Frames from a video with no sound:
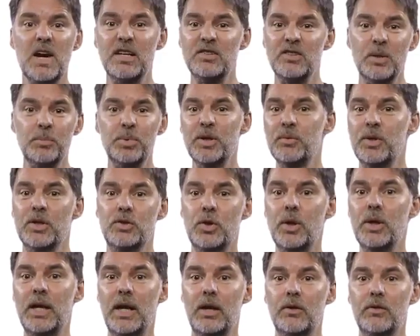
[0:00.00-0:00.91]
I simply
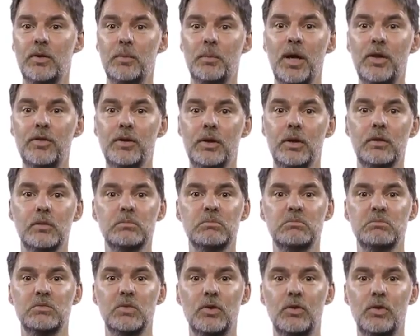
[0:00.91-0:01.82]
return out of the method
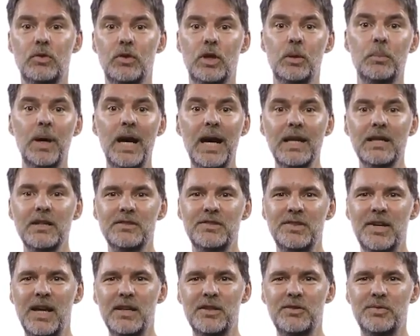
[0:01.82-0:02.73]
so the compiler is
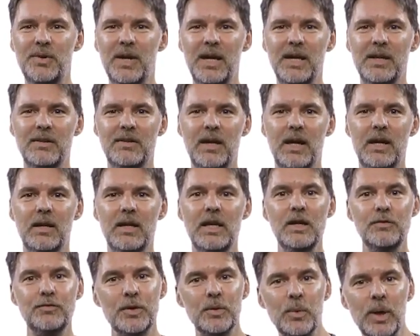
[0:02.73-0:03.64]
satisfied that
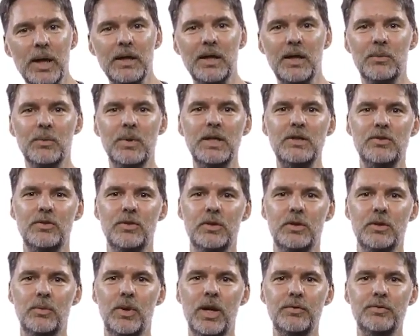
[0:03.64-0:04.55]
if and when I reach the
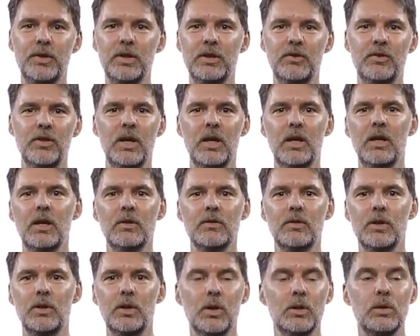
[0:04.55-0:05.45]
dereference,
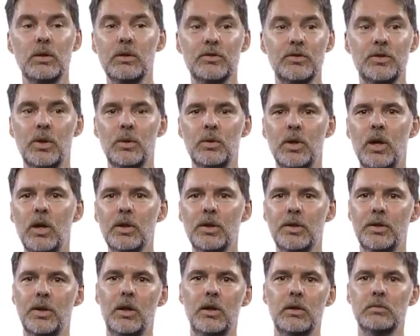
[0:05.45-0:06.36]
the local is no
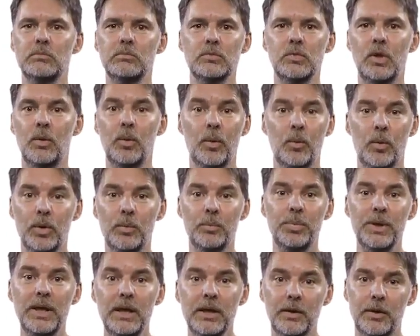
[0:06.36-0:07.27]
longer null, or we
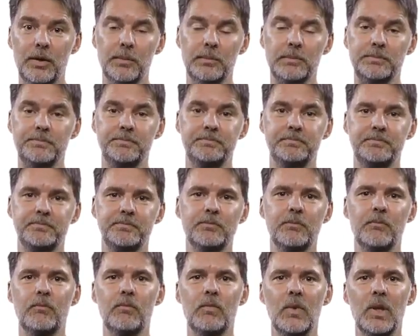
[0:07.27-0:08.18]
wouldn't be here.
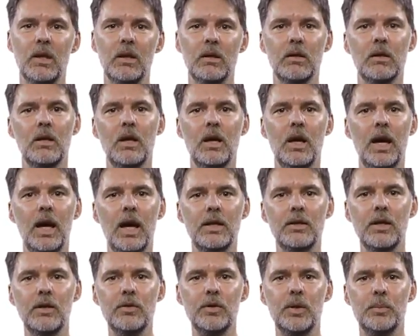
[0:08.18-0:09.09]

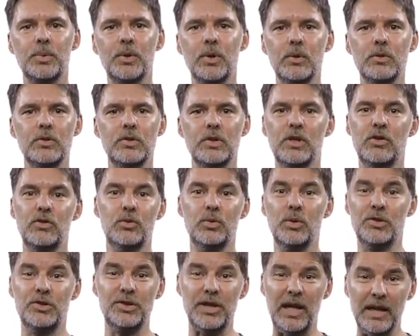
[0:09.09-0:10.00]
Another approach is
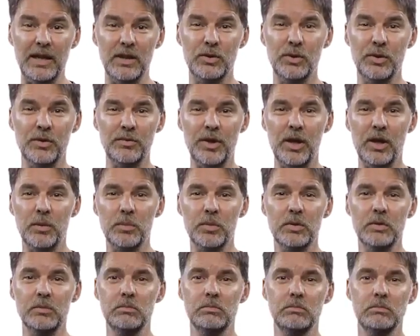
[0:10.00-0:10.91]
to assign to the
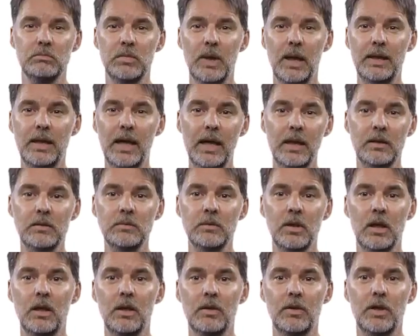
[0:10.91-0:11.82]
variable. Again,
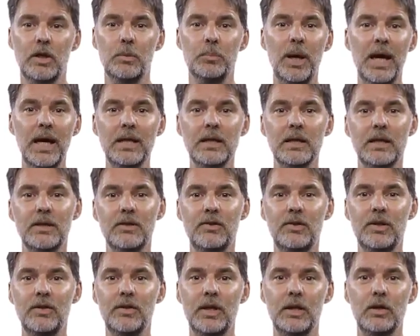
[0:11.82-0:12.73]
the compiler can
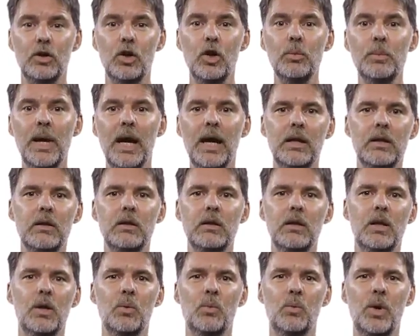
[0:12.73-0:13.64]
see that no matter
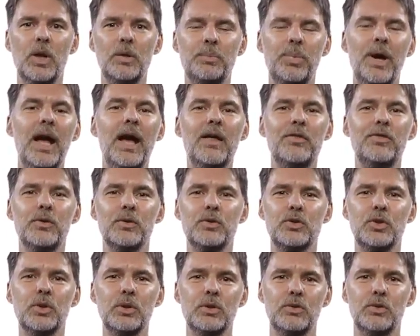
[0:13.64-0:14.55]
what path you
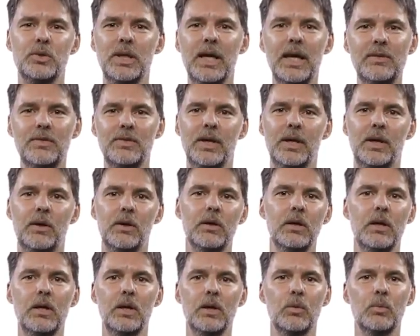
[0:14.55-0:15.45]
took to get
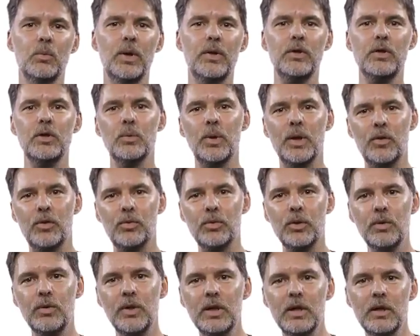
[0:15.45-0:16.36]
there, whether you went
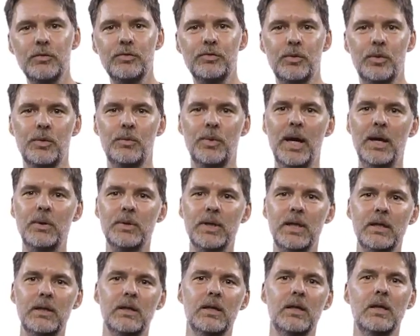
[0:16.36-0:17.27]
through the if or around
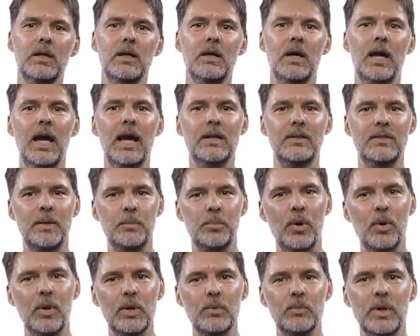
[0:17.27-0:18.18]
it, at the
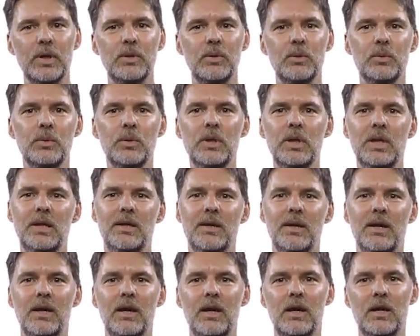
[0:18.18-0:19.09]
point where you
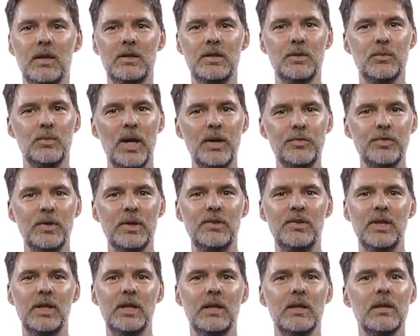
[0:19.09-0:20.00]
uh,
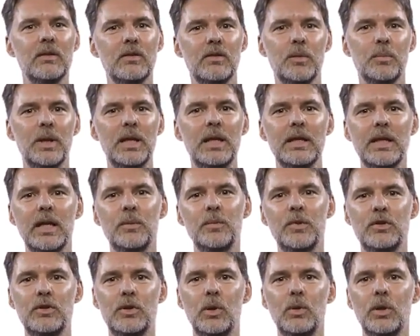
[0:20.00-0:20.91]
dereference it, the middle name
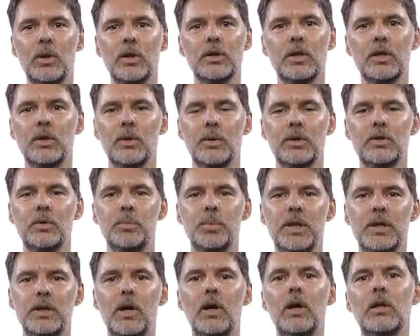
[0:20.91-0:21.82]
is no longer going to
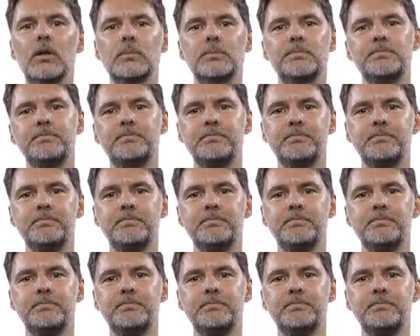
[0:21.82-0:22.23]
be null.